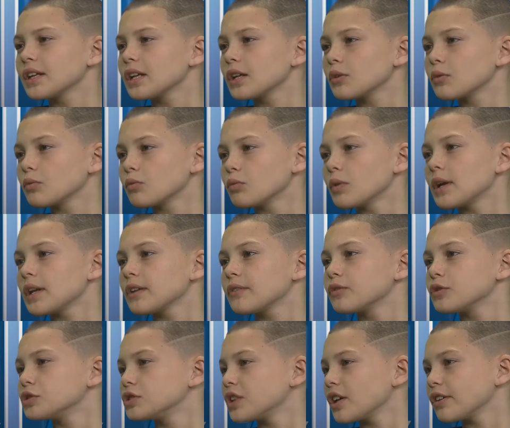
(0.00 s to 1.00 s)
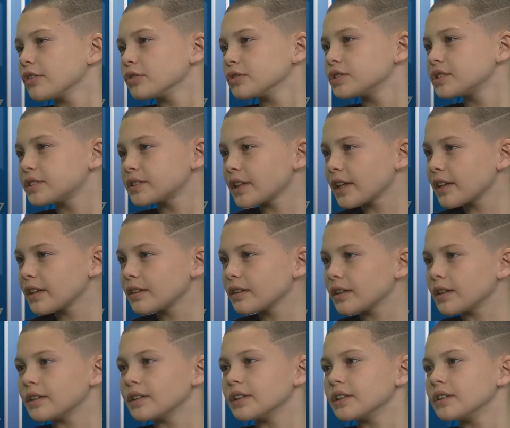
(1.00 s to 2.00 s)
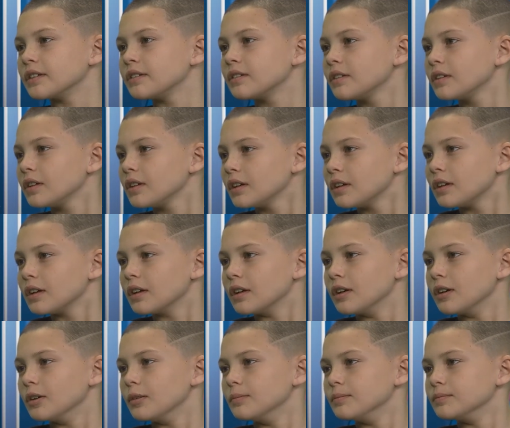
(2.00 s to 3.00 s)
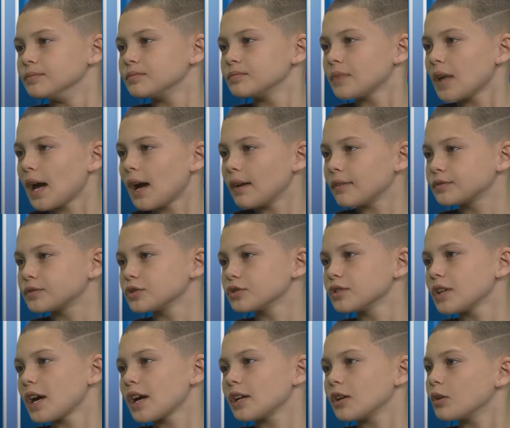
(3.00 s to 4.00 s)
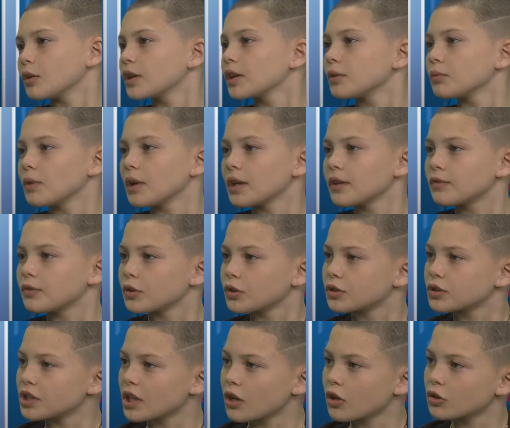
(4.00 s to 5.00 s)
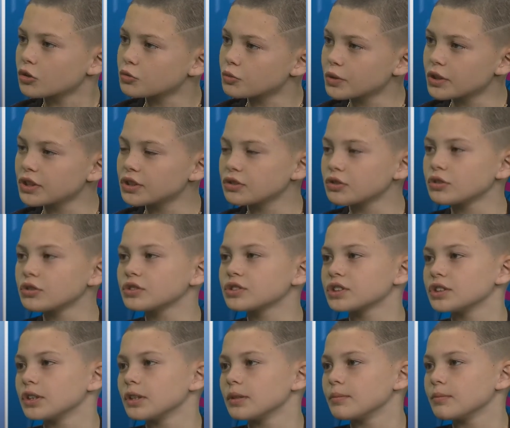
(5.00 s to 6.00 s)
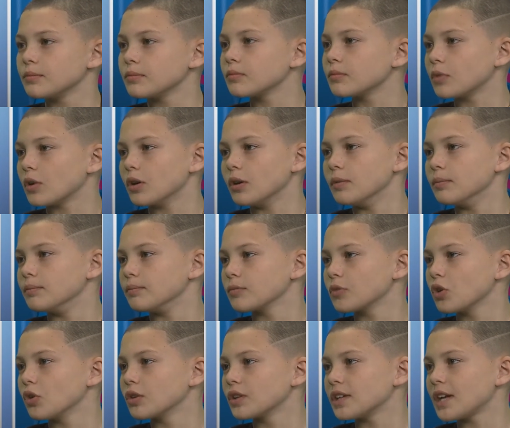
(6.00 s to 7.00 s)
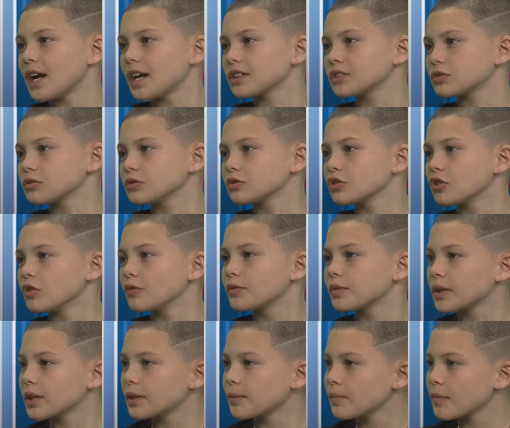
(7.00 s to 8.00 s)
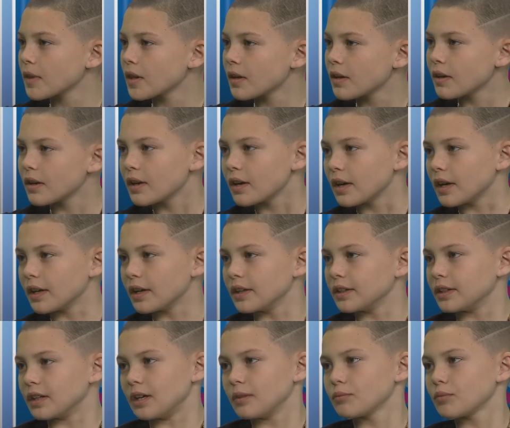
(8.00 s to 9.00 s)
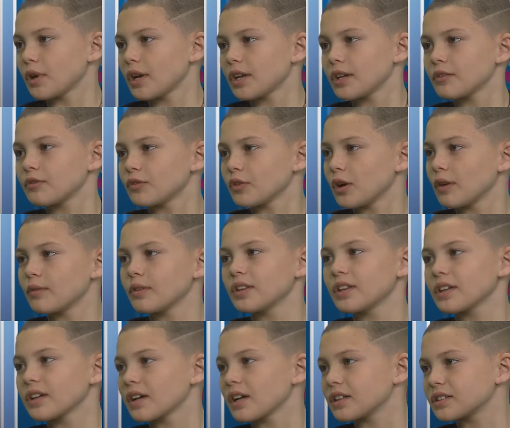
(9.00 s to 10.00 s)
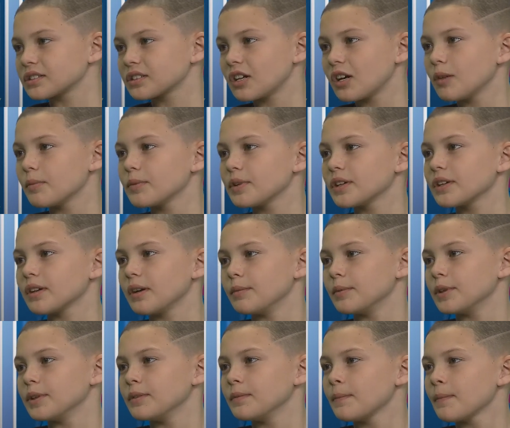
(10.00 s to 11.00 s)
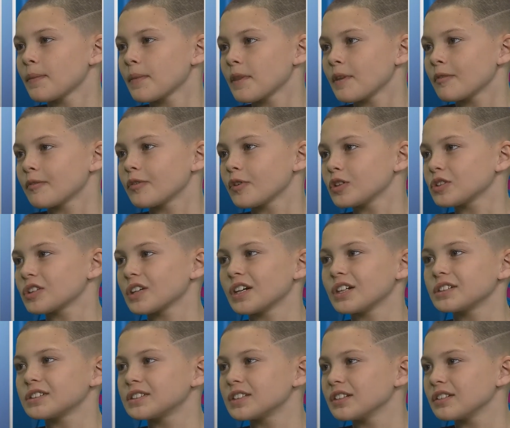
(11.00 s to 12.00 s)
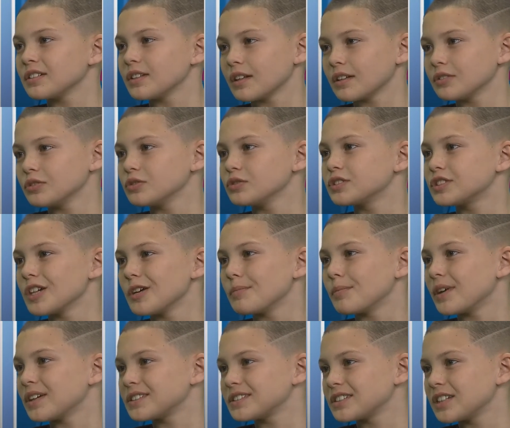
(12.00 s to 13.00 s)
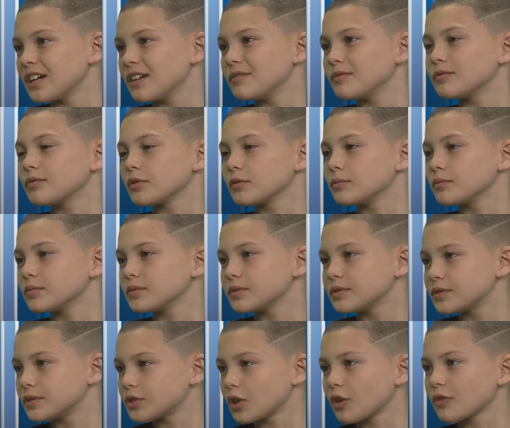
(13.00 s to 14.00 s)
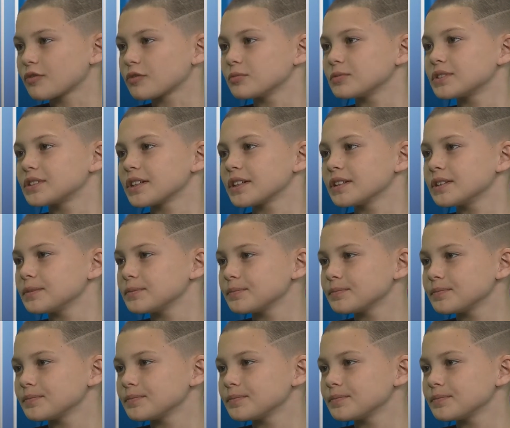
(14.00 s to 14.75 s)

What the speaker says: getting ready for JOC, and then after that I'll get ready for JOC regionals and then go to nationals, hopefully. And I'm ready for everything that's coming. I mean, first I got to do step by step, from start from state.